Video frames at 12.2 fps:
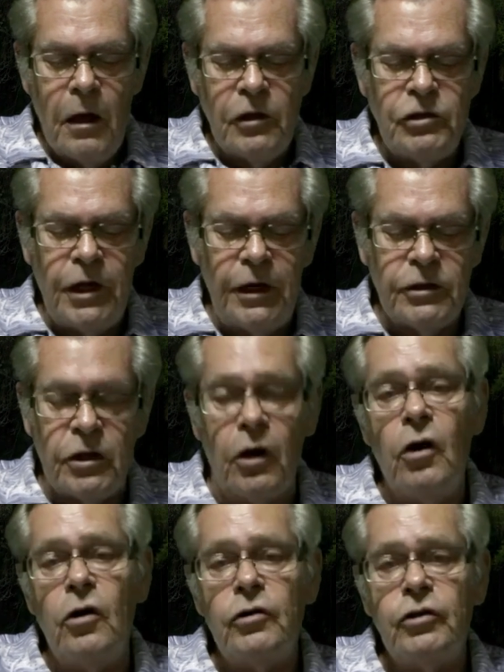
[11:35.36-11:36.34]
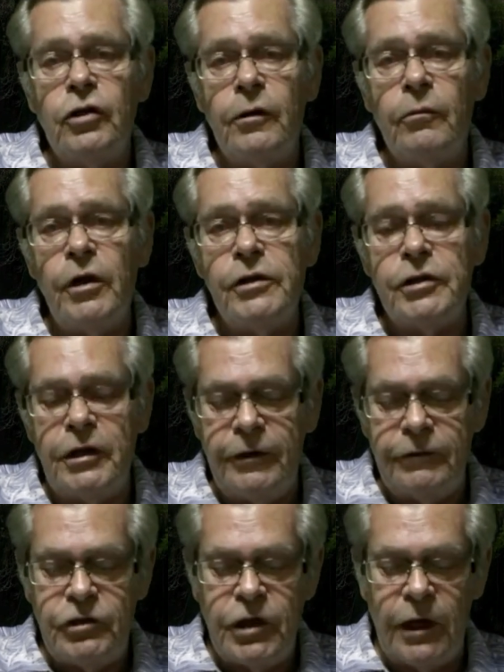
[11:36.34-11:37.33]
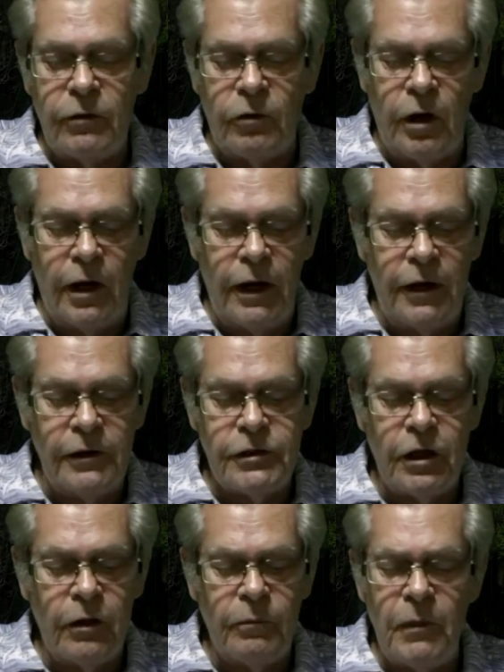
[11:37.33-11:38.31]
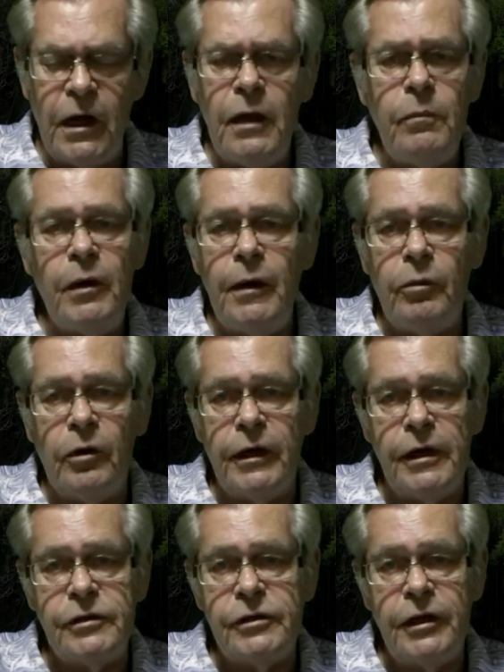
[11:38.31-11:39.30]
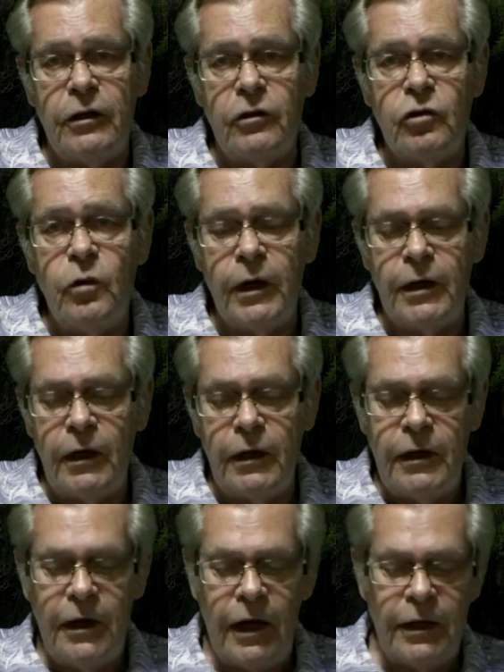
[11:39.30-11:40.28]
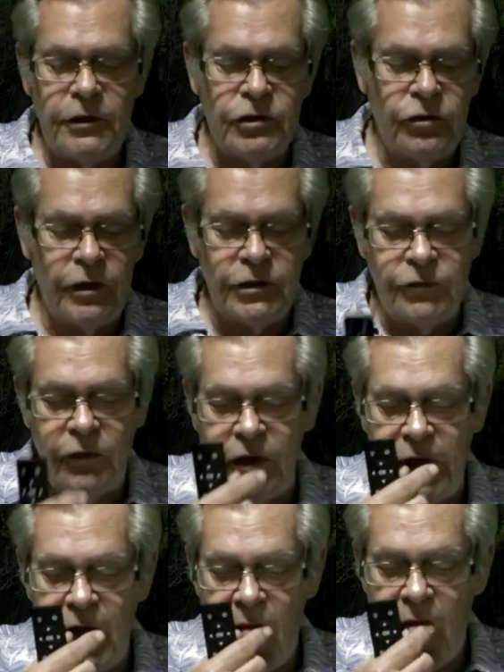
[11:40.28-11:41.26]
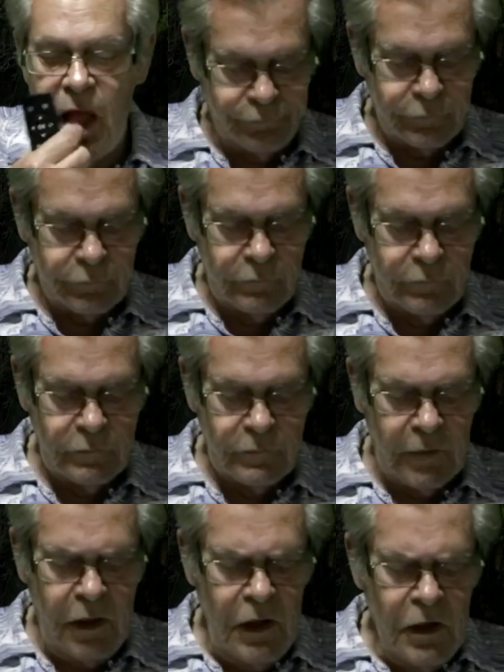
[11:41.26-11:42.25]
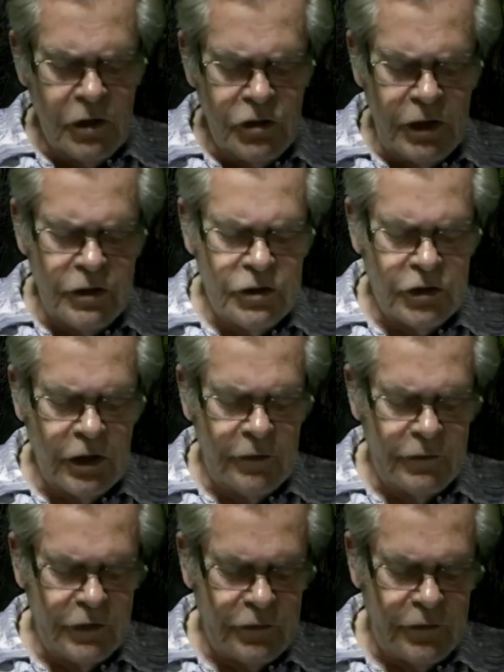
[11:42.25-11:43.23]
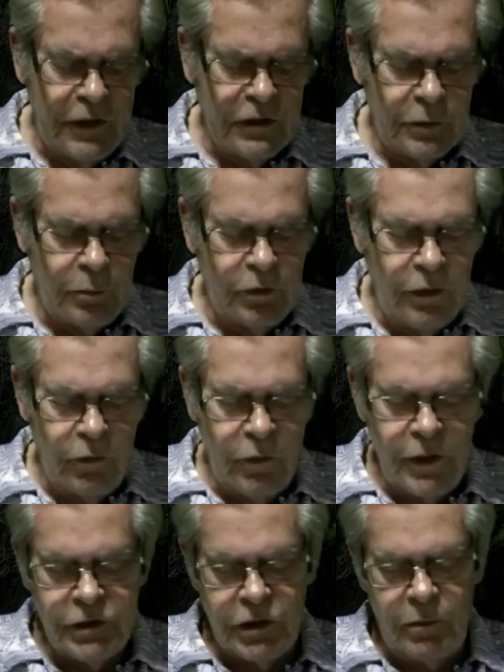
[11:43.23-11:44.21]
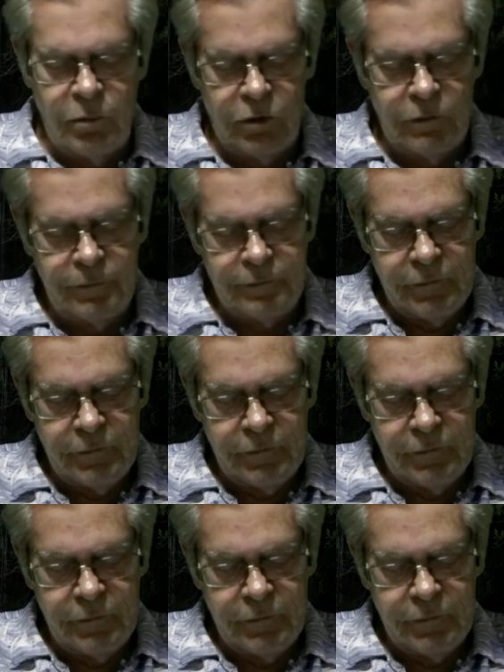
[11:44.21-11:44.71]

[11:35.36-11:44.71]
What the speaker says: Jen is a long-term resident of Chiang Rai and has helped many people to get settled quickly and stress-free. Jen's service fees are pretty reasonable.